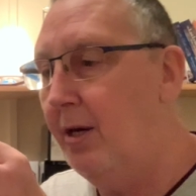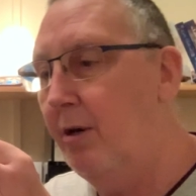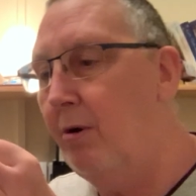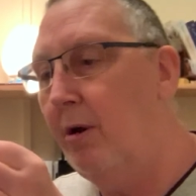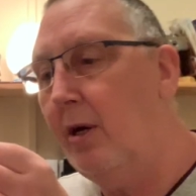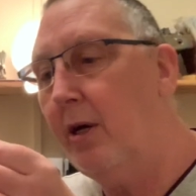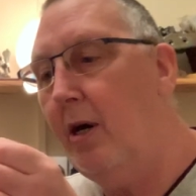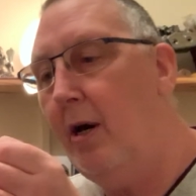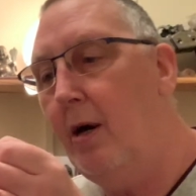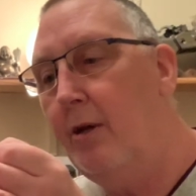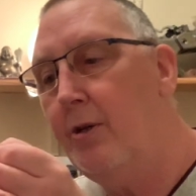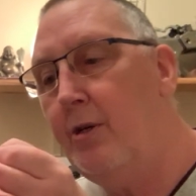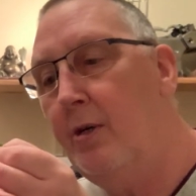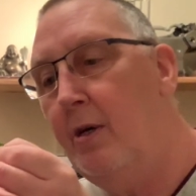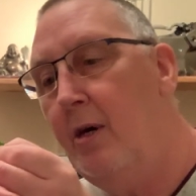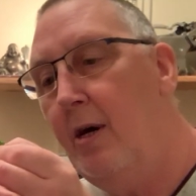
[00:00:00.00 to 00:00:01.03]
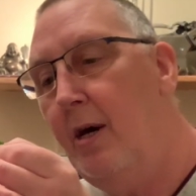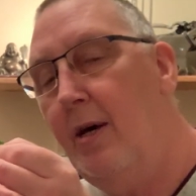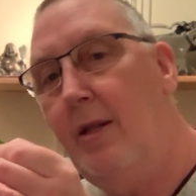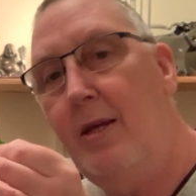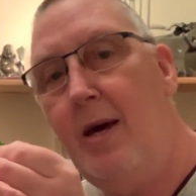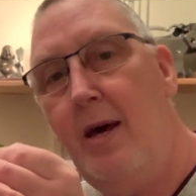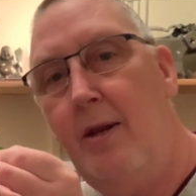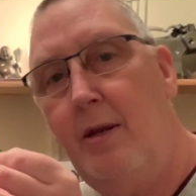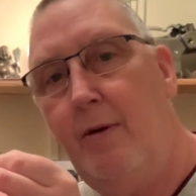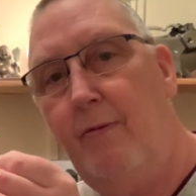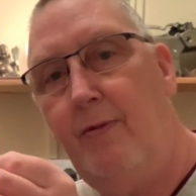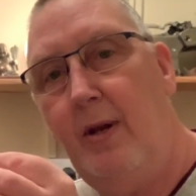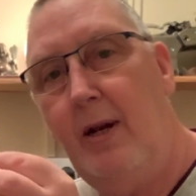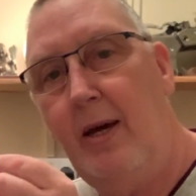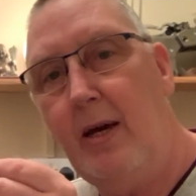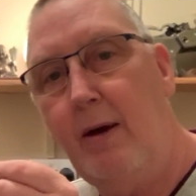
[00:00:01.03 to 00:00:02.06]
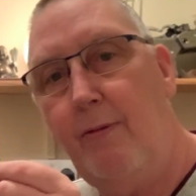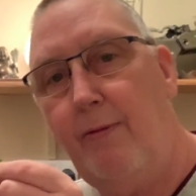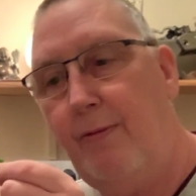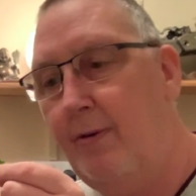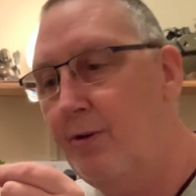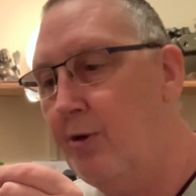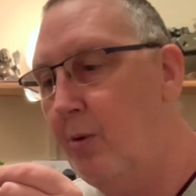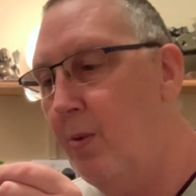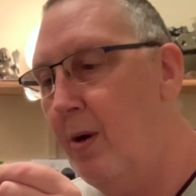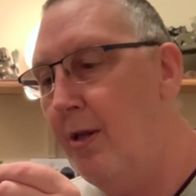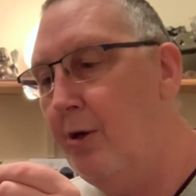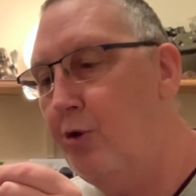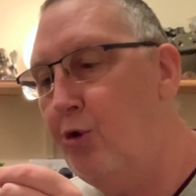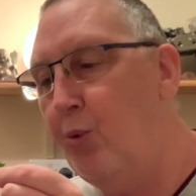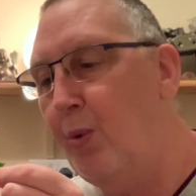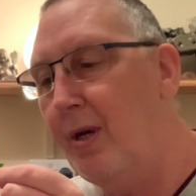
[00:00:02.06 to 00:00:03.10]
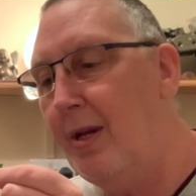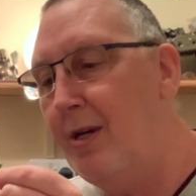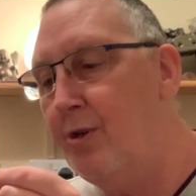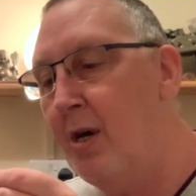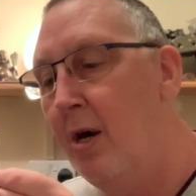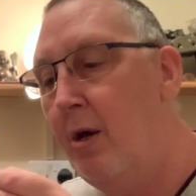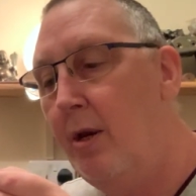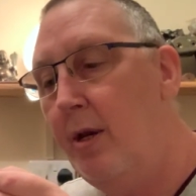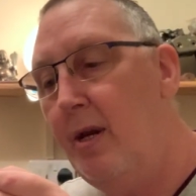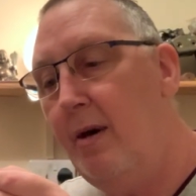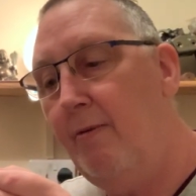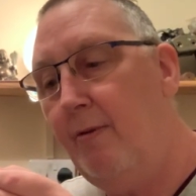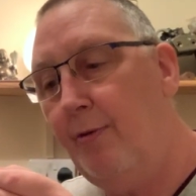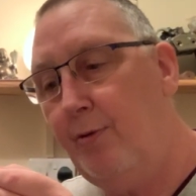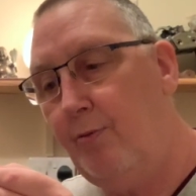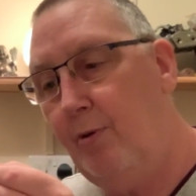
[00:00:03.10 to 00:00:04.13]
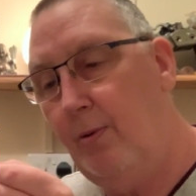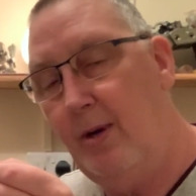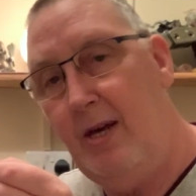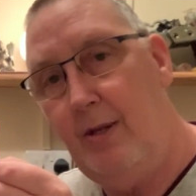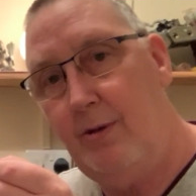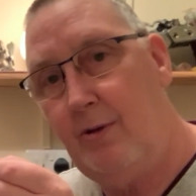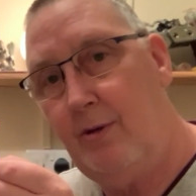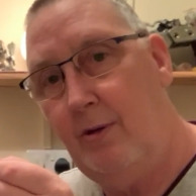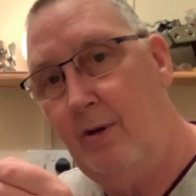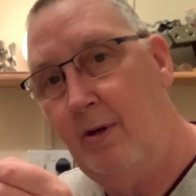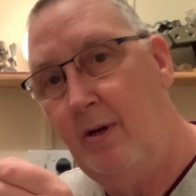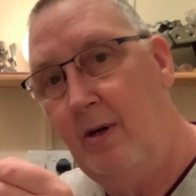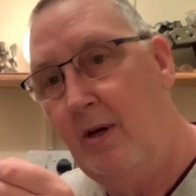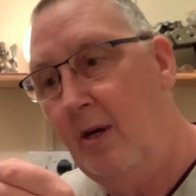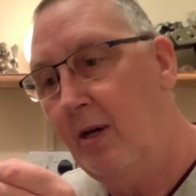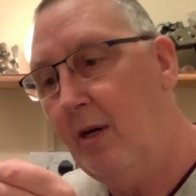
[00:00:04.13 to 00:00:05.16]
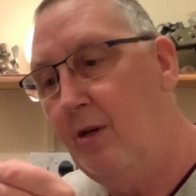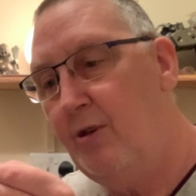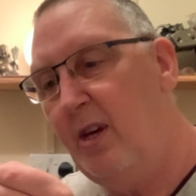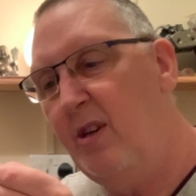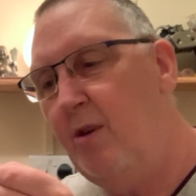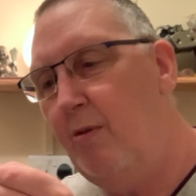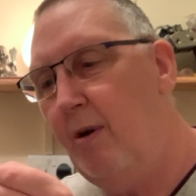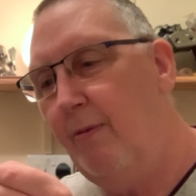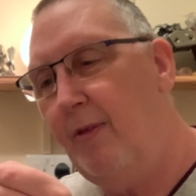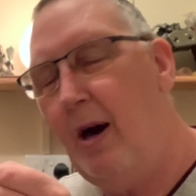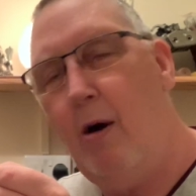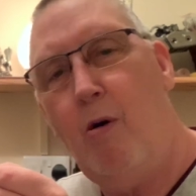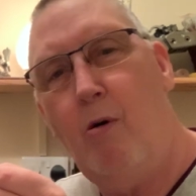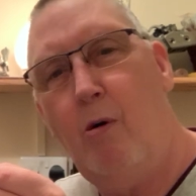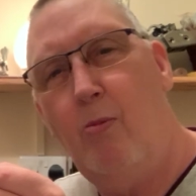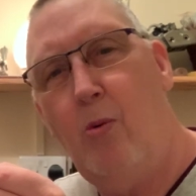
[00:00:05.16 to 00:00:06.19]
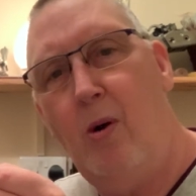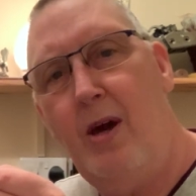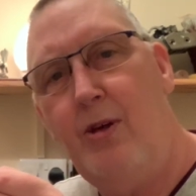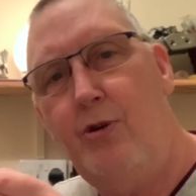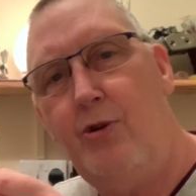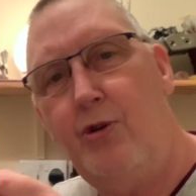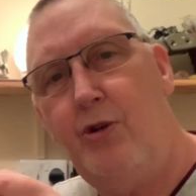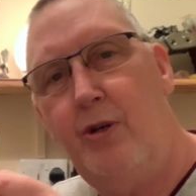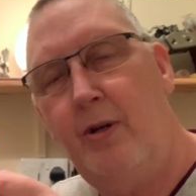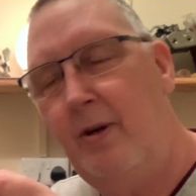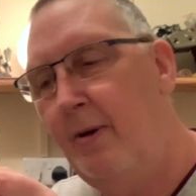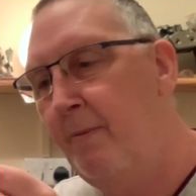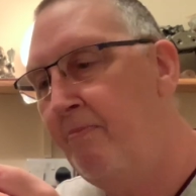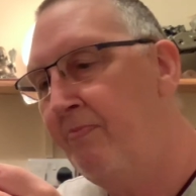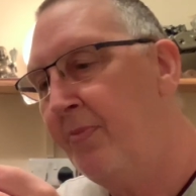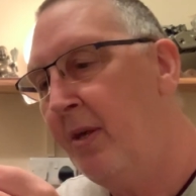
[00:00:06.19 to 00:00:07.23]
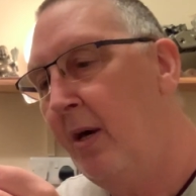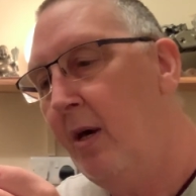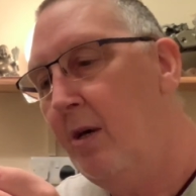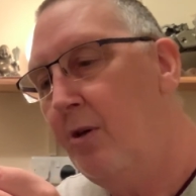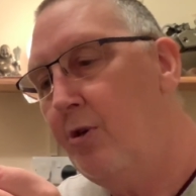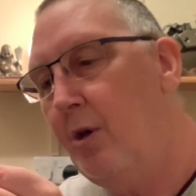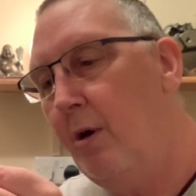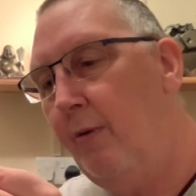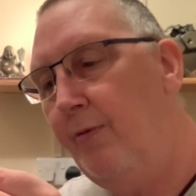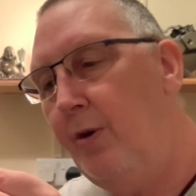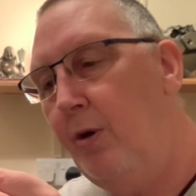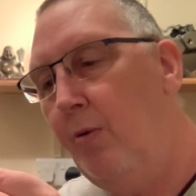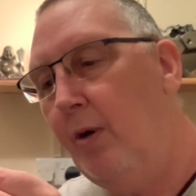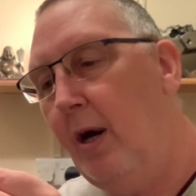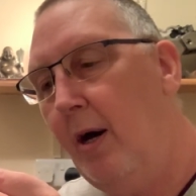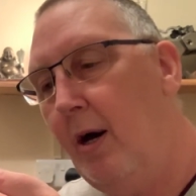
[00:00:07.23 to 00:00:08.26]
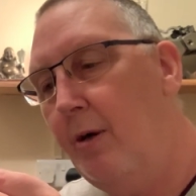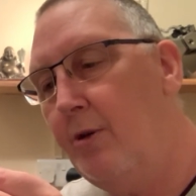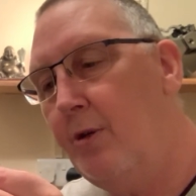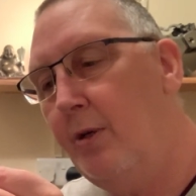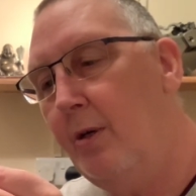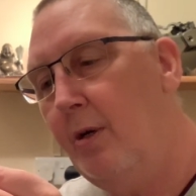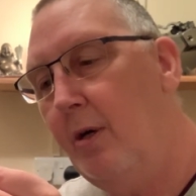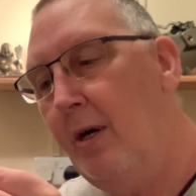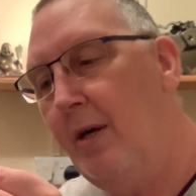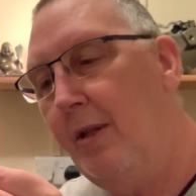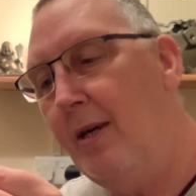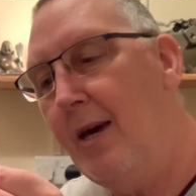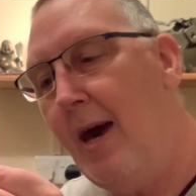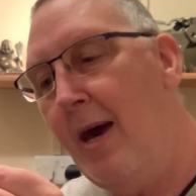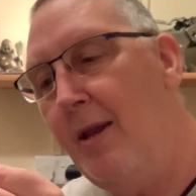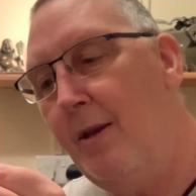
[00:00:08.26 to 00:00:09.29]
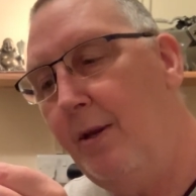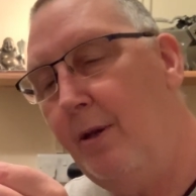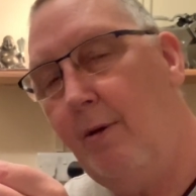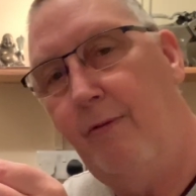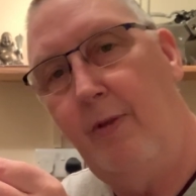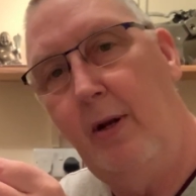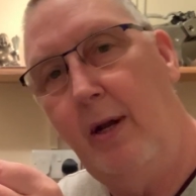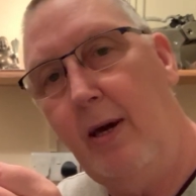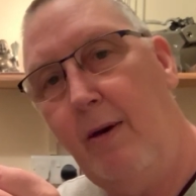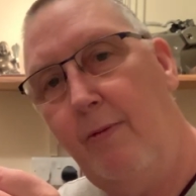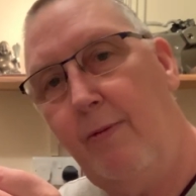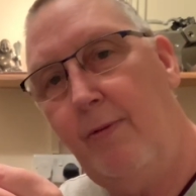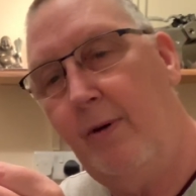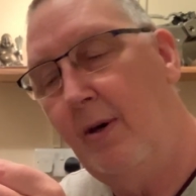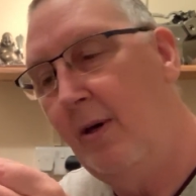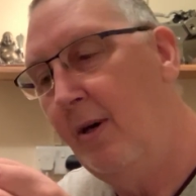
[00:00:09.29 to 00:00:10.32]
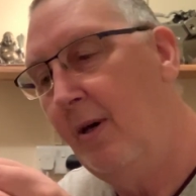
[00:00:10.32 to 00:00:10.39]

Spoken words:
you've got to cut at the end of the leaf, so where the join is, never through it, because then you have that horrible edge. So if you cut at the end of the leaf,